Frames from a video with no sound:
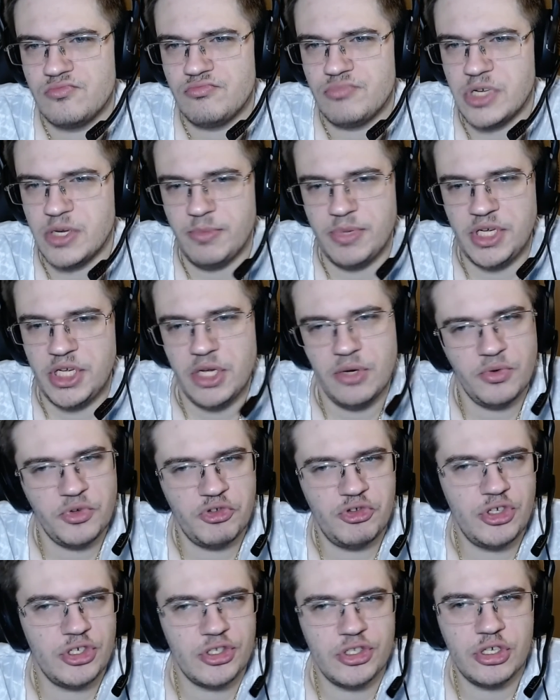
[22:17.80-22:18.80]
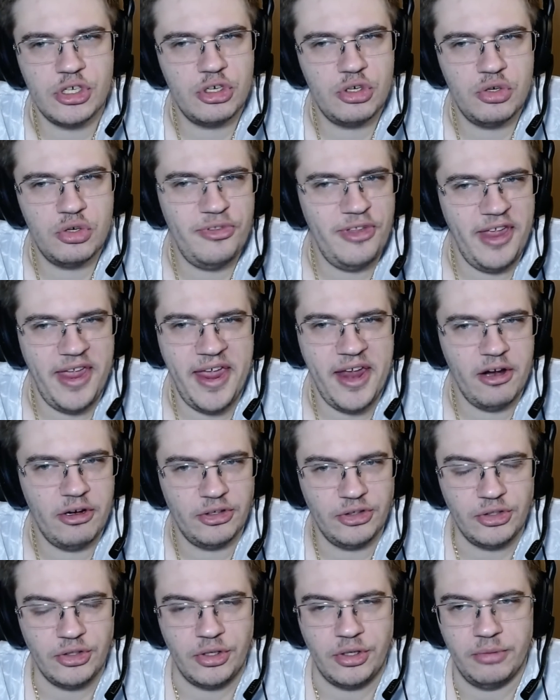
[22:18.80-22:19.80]
Maybe he was just a good
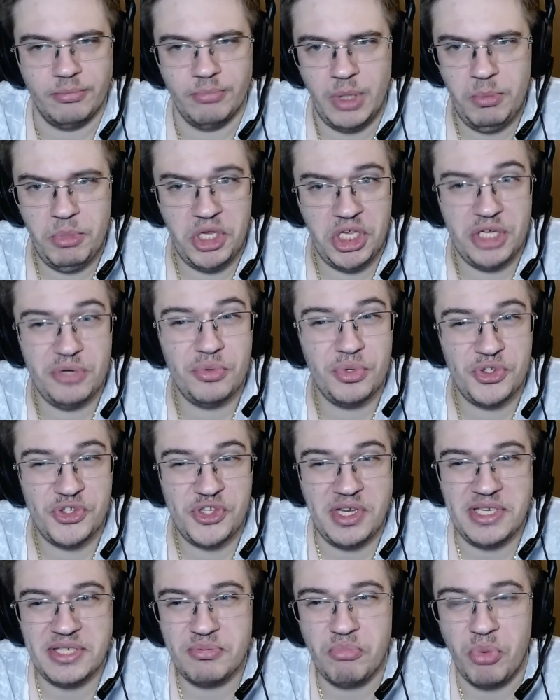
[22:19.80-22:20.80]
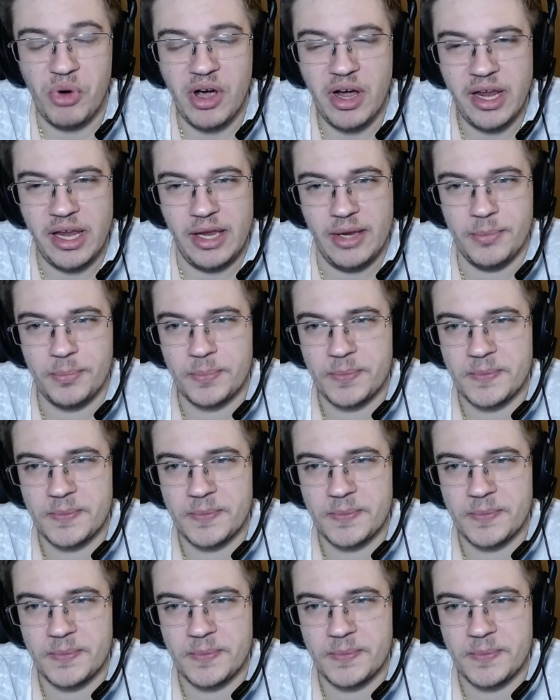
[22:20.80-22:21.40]
actor. Maybe he was a spy